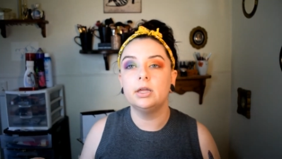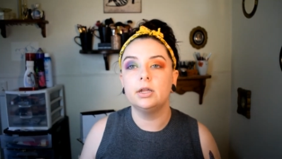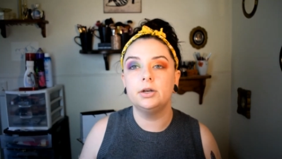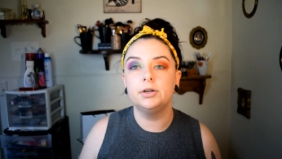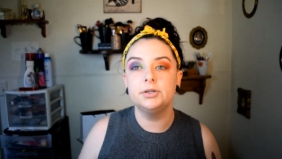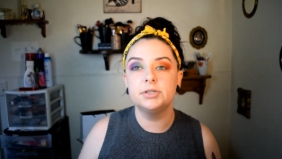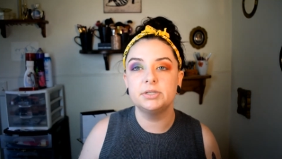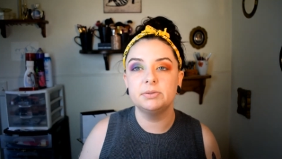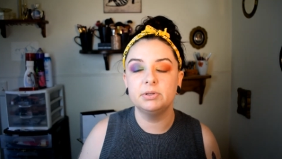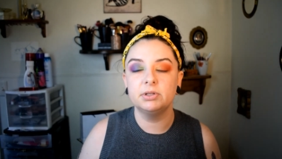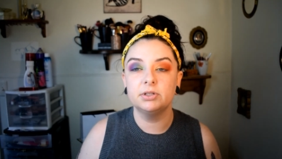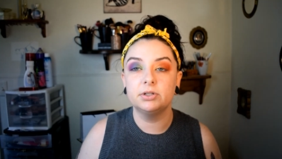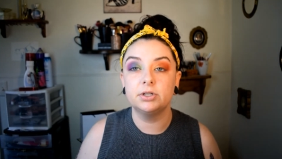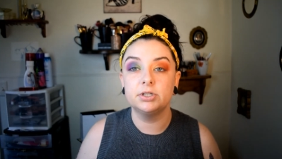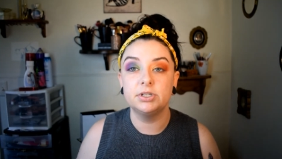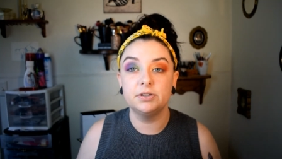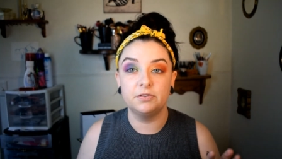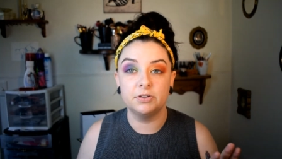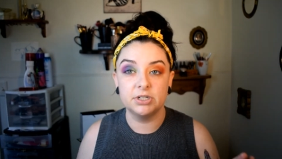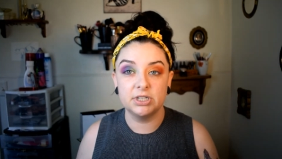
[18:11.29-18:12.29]
gonna do something a little
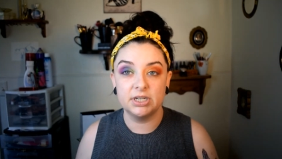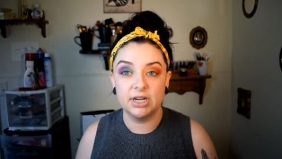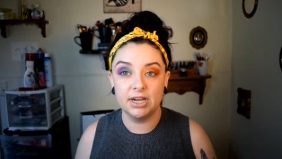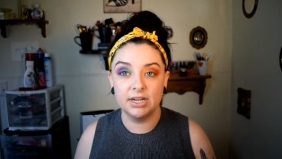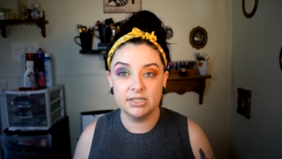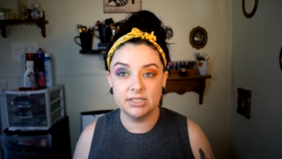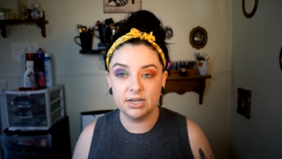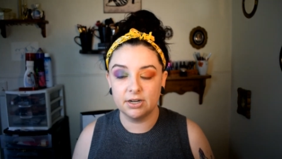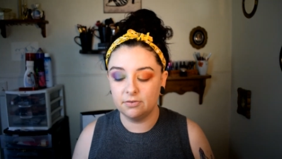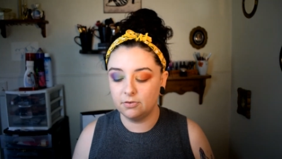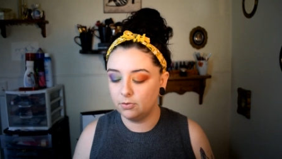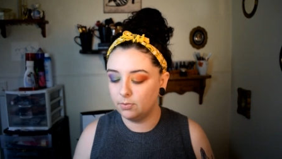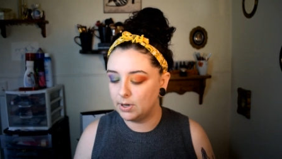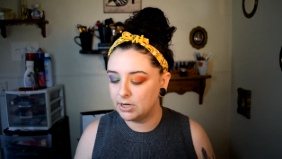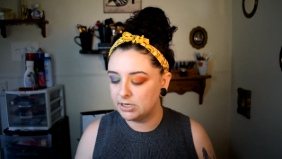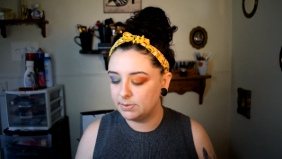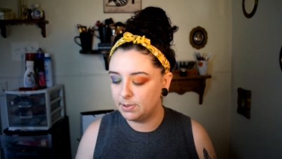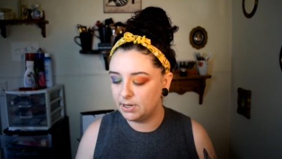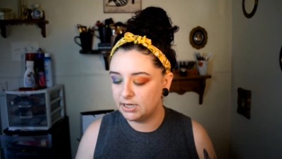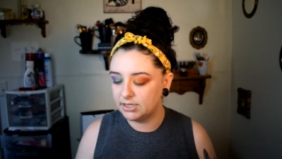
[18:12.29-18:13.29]
different today. Instead of a
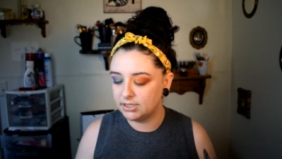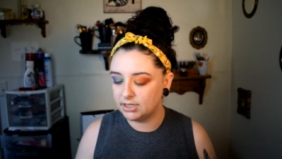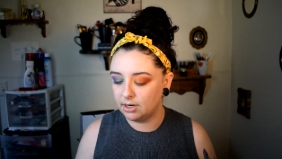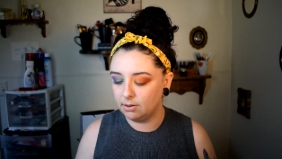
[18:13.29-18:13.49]
Erase Paste,